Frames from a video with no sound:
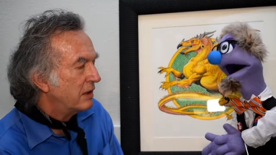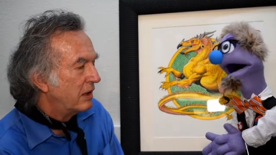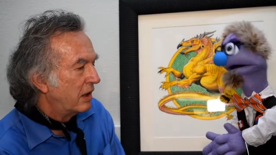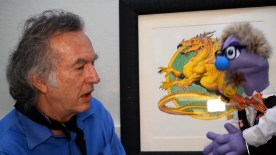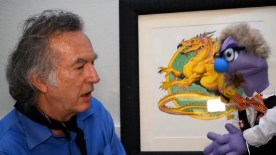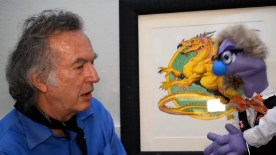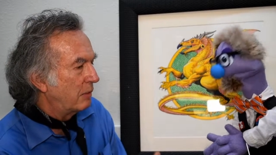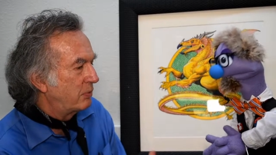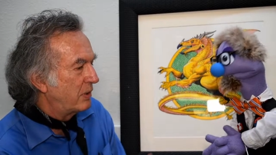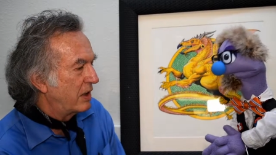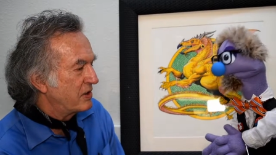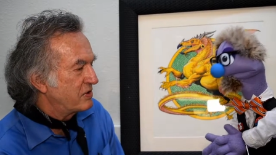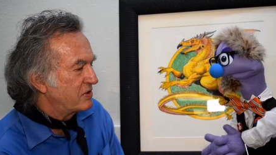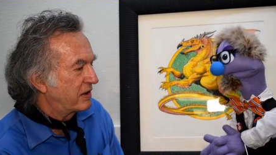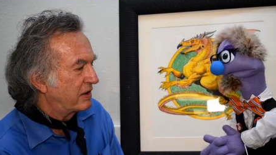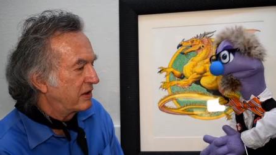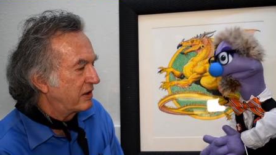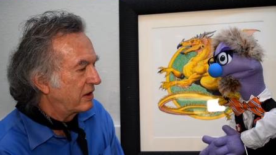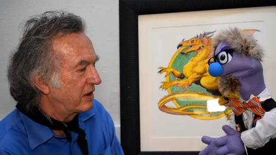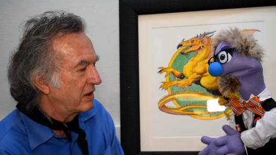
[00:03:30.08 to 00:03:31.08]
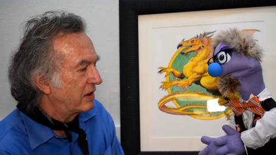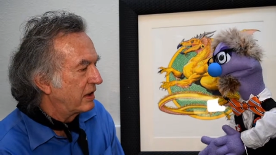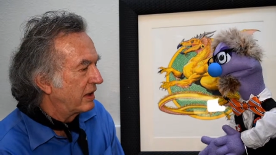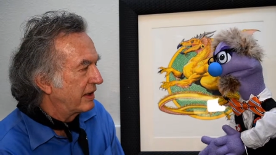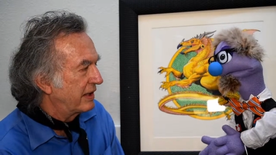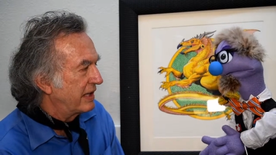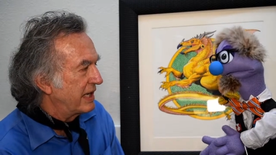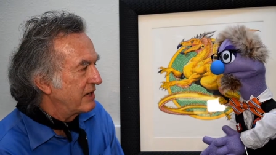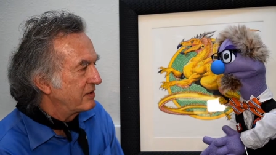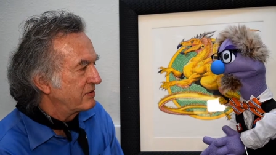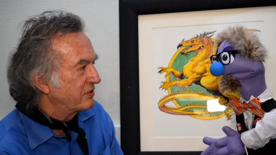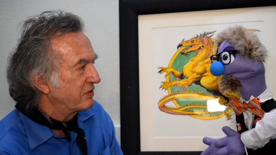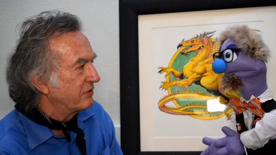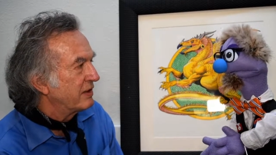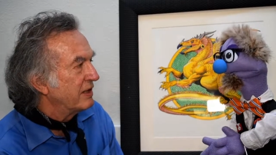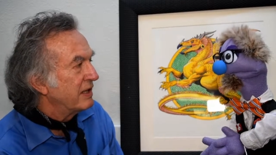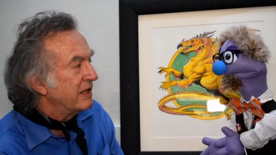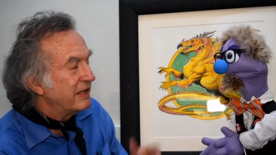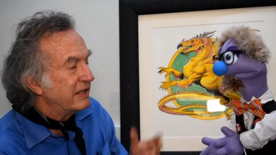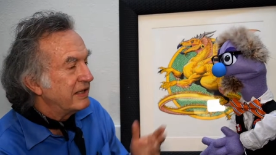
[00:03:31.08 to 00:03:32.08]
our project got canceled.
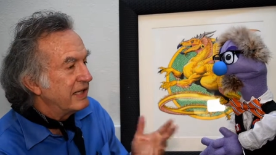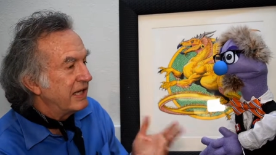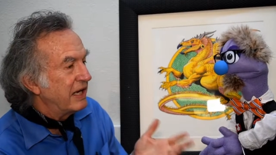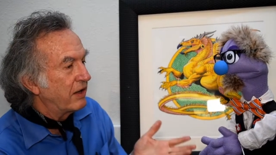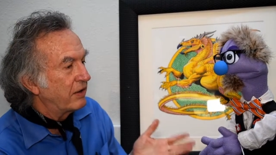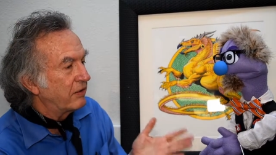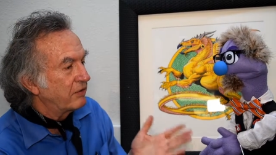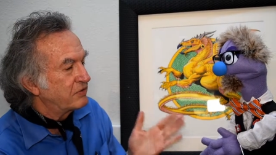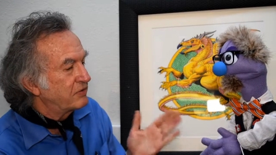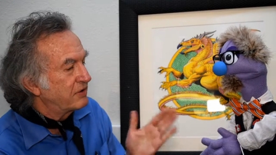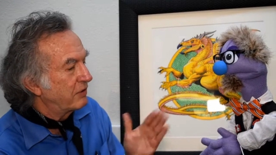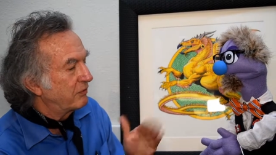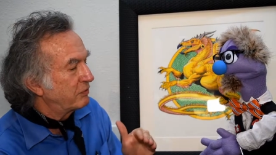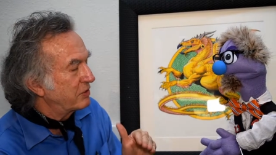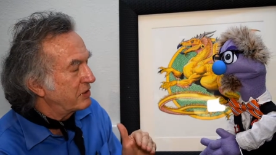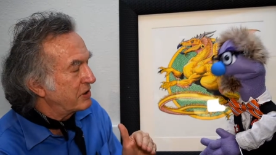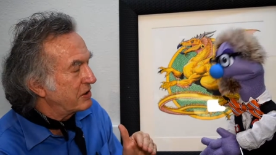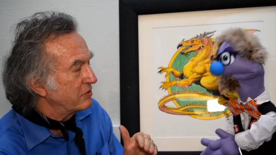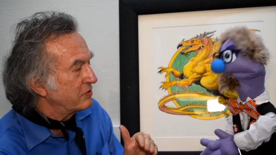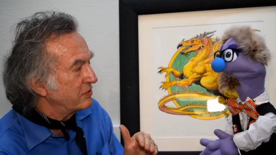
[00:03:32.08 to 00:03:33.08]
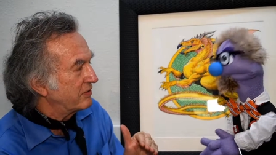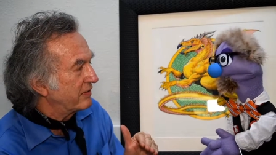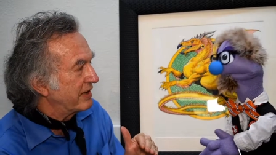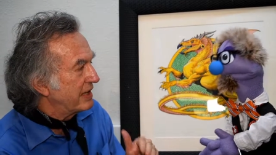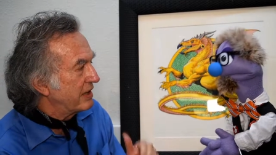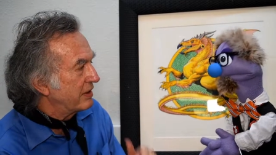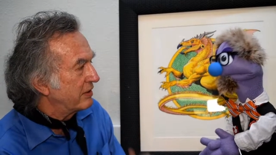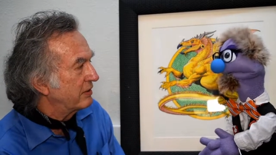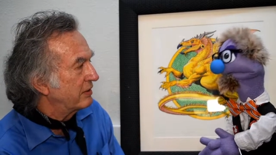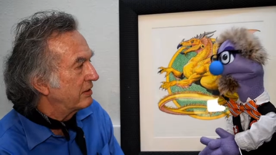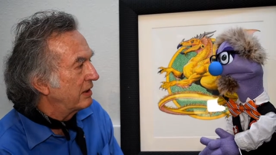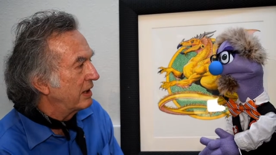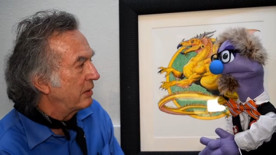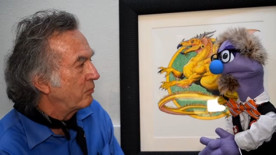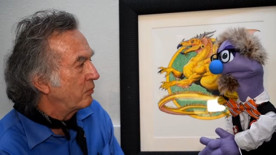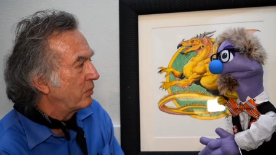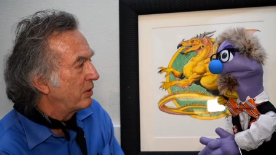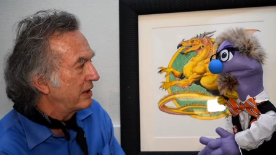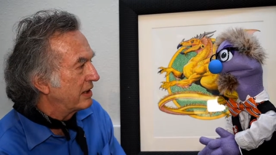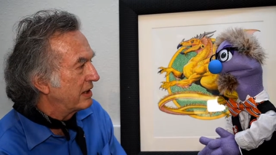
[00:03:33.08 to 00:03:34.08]
Now, several years later,
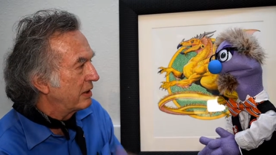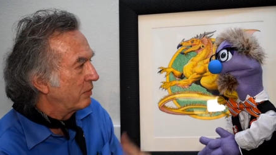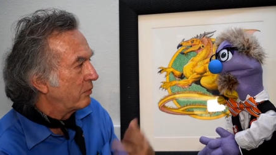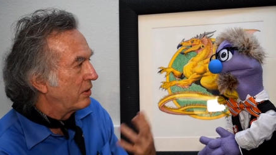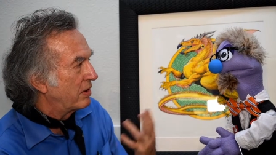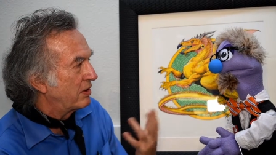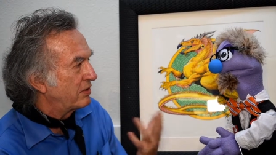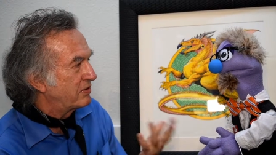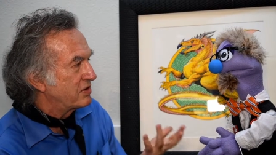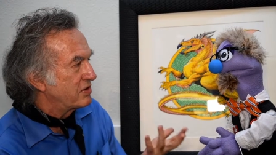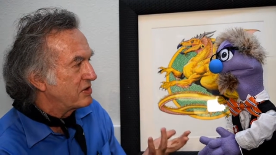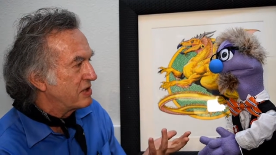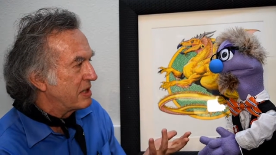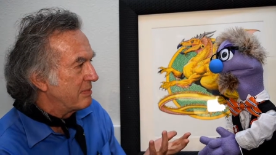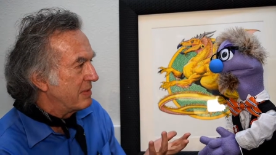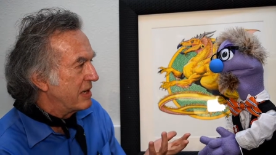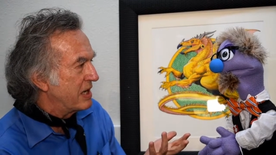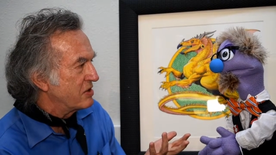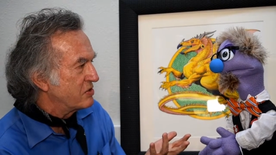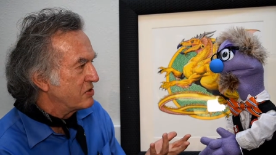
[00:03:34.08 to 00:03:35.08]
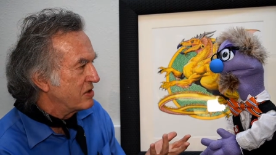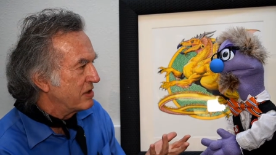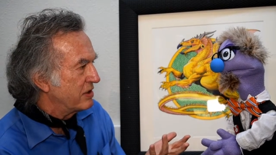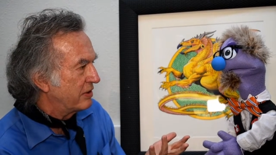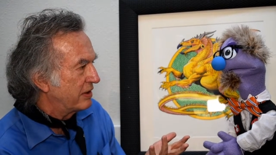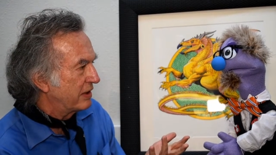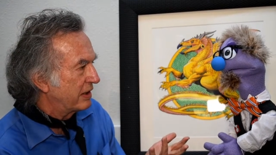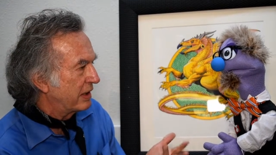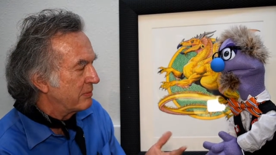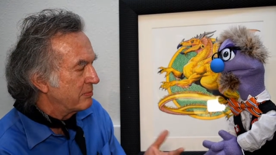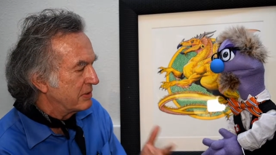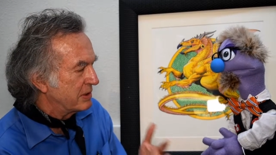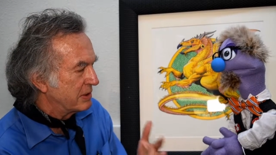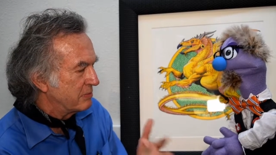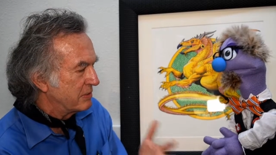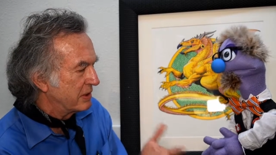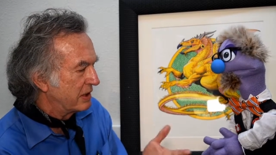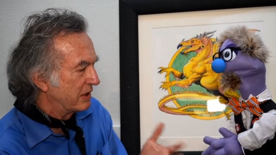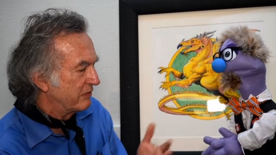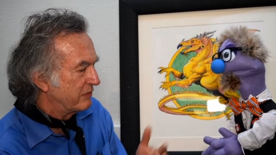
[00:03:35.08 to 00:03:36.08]
I'm working at Walt Disney Imagineering. I'm in
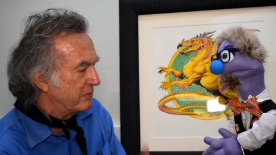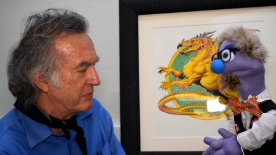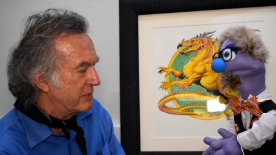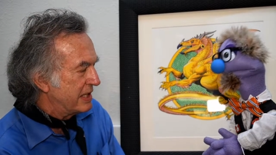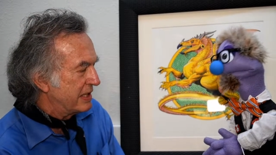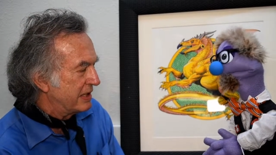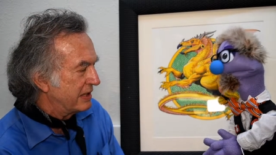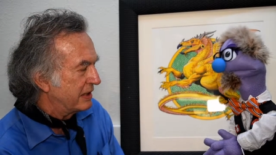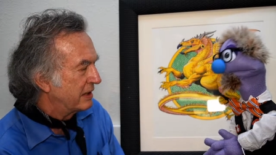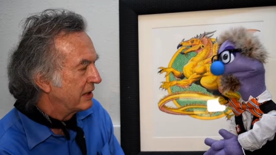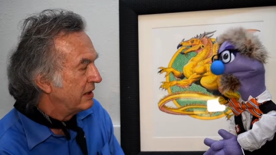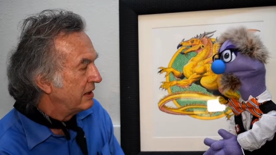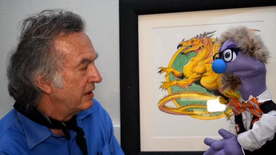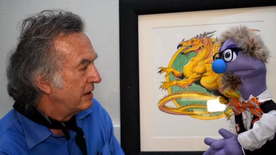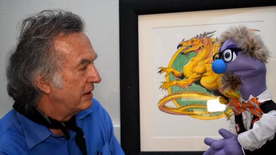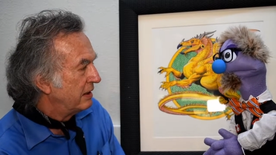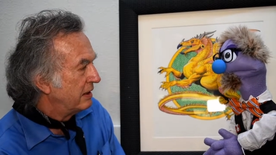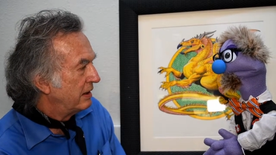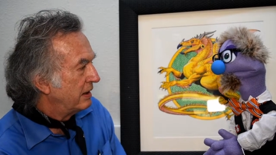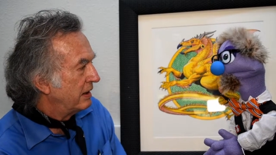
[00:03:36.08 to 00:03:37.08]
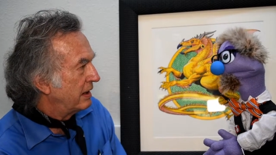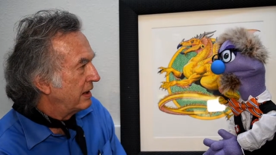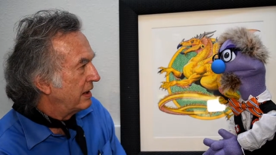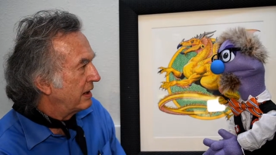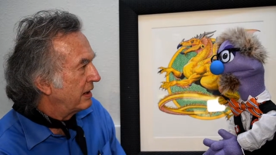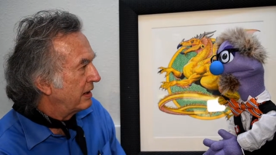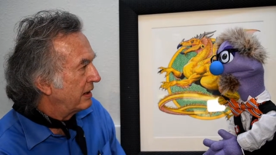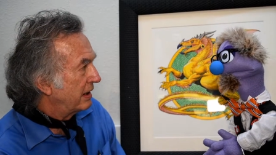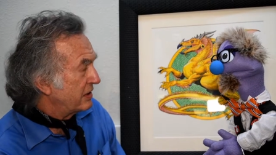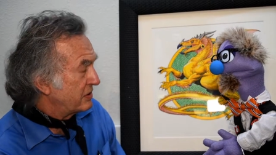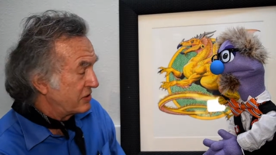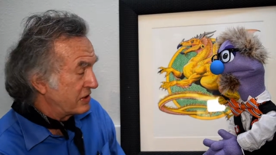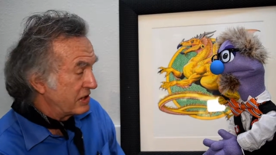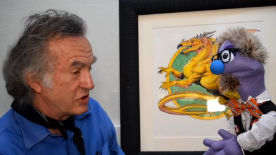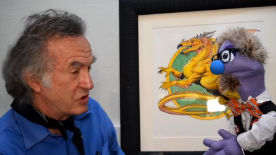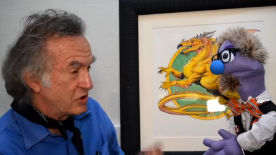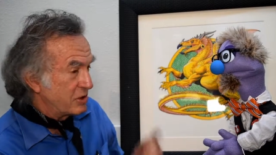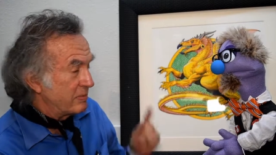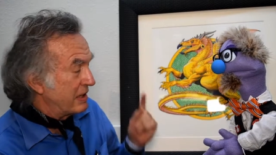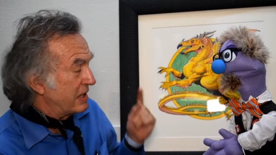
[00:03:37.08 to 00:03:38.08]
the middle of a meeting, and I
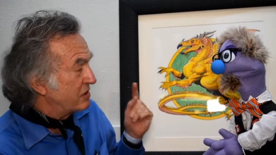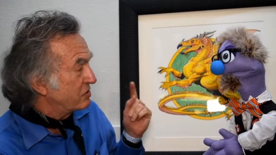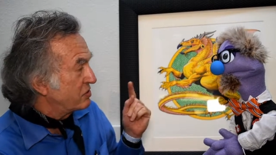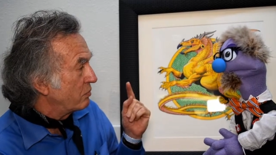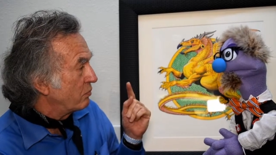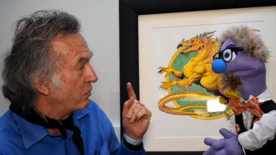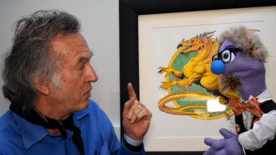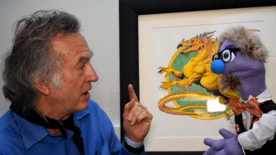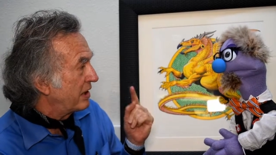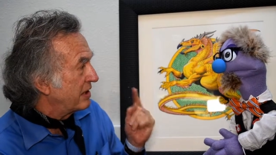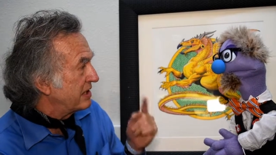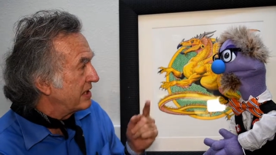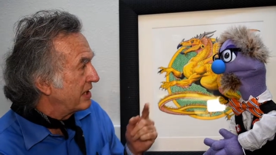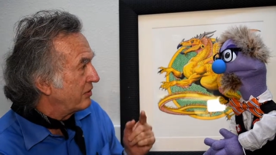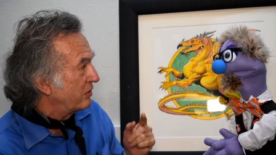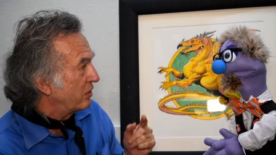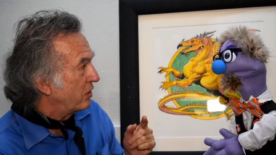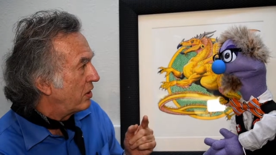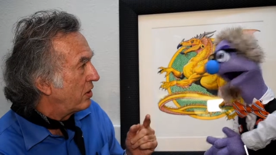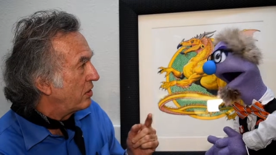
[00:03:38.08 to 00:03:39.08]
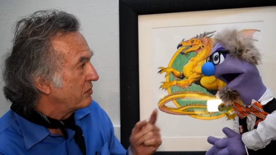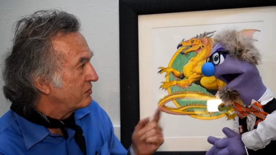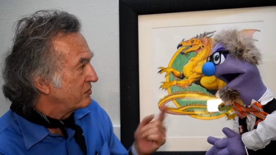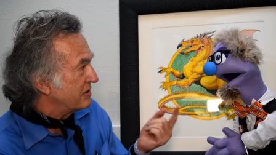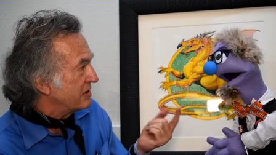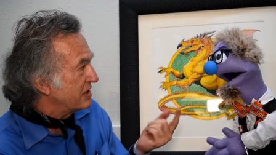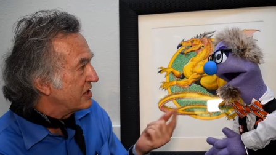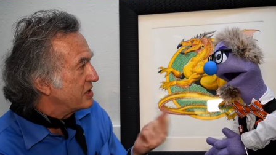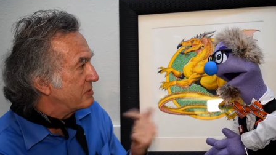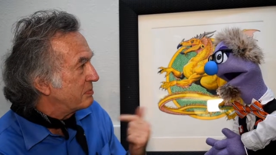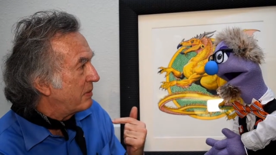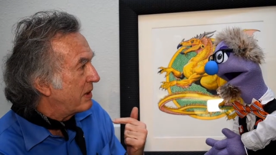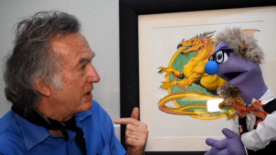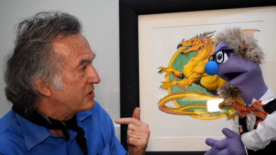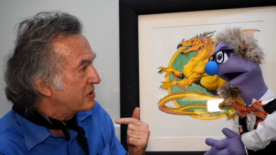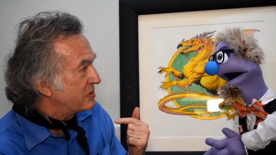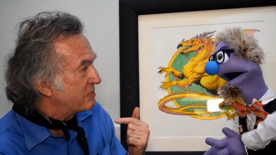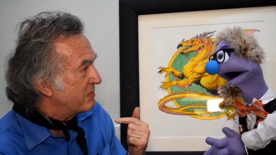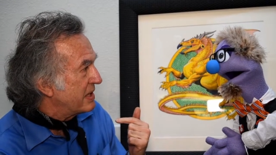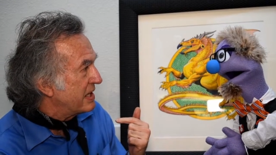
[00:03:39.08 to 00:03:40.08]
see Jim Henson walking down the halls, and he
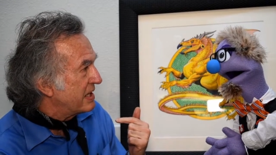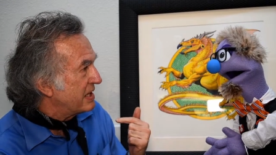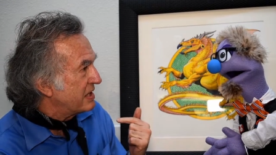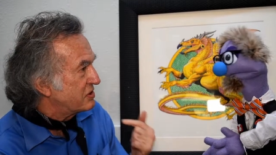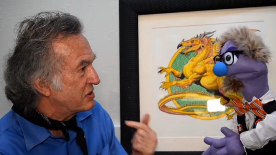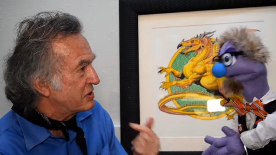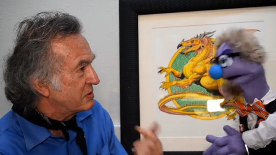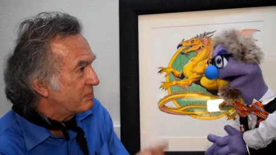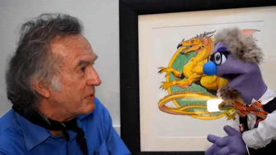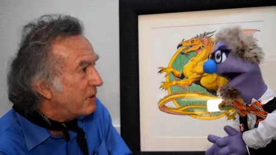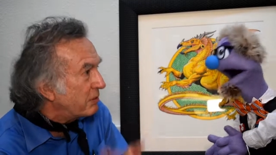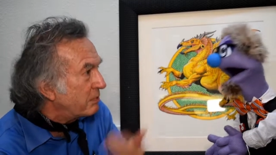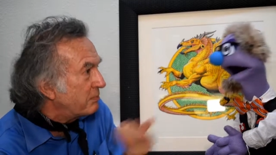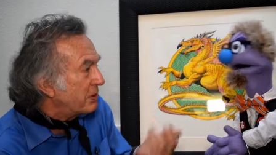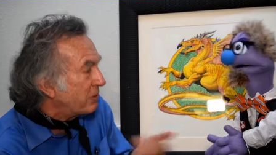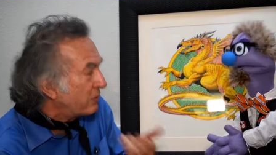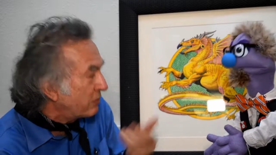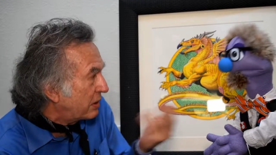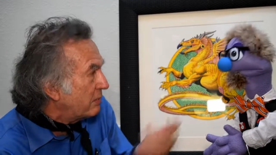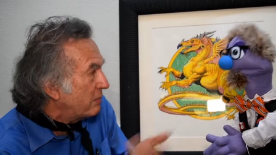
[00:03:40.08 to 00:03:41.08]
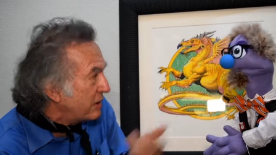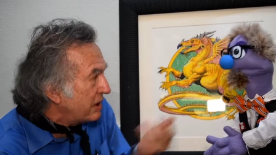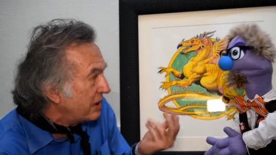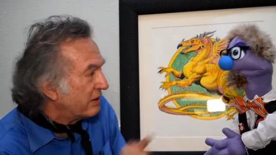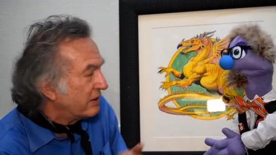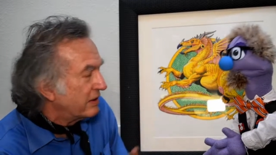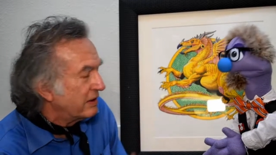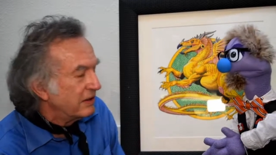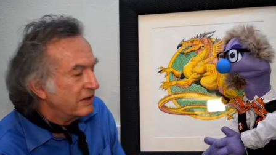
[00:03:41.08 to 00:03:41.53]
spots me. He says, Bill, come here.